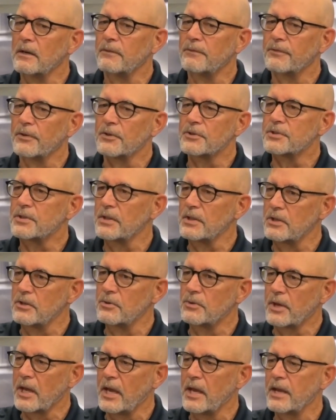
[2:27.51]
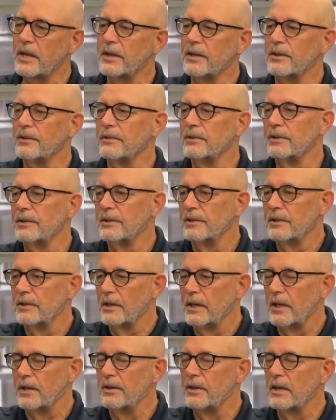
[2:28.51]
First in the UK
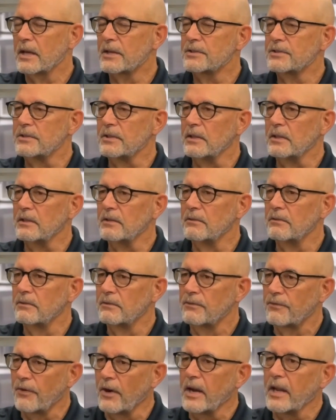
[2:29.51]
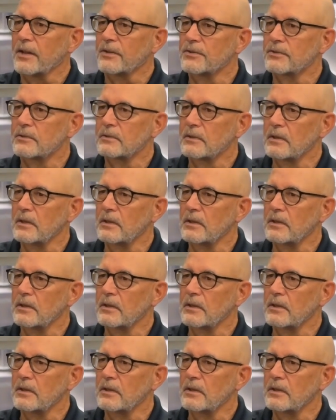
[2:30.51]
and next in France.